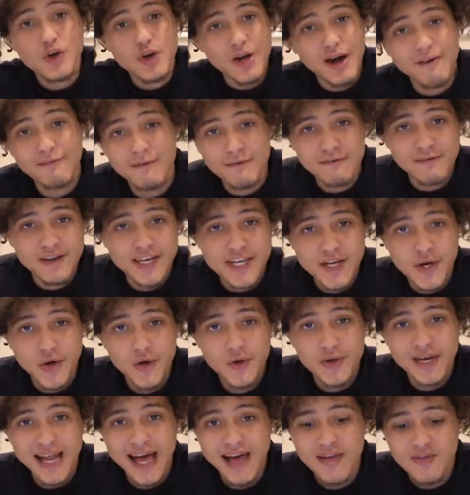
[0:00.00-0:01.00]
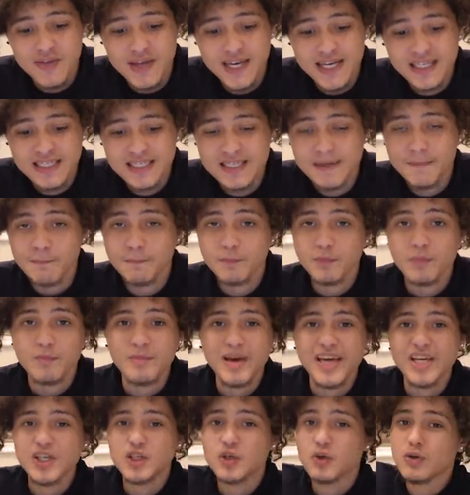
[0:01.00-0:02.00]
another video like this,
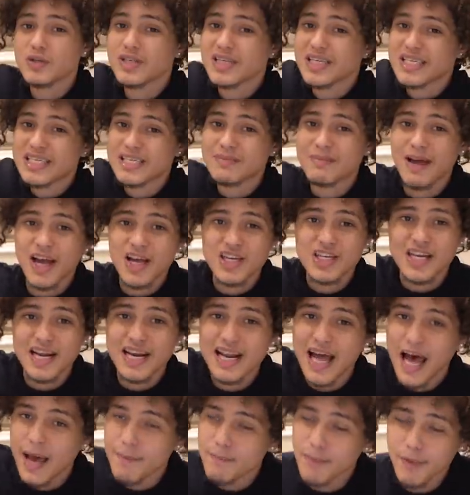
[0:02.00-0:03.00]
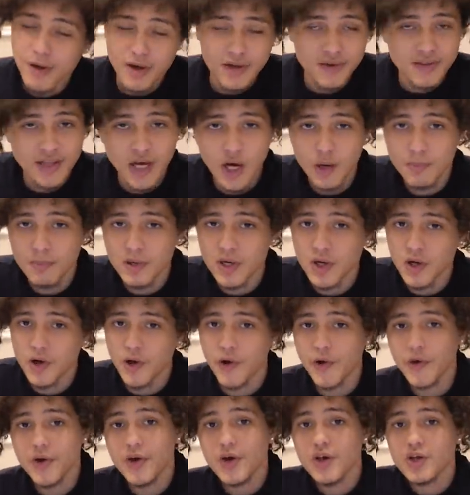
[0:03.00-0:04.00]
make sure to smash that like button down
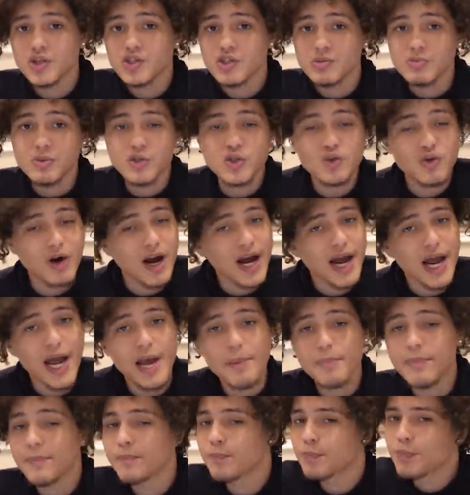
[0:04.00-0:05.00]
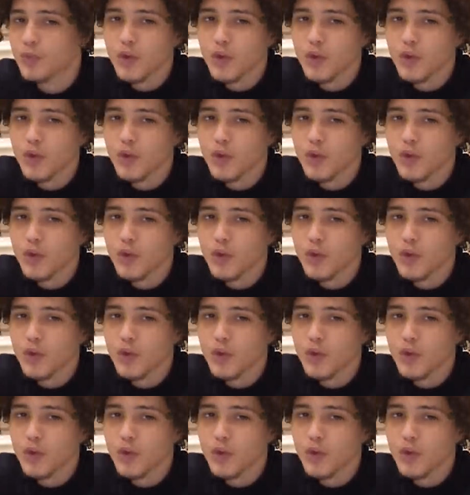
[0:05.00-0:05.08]
below, subscribe,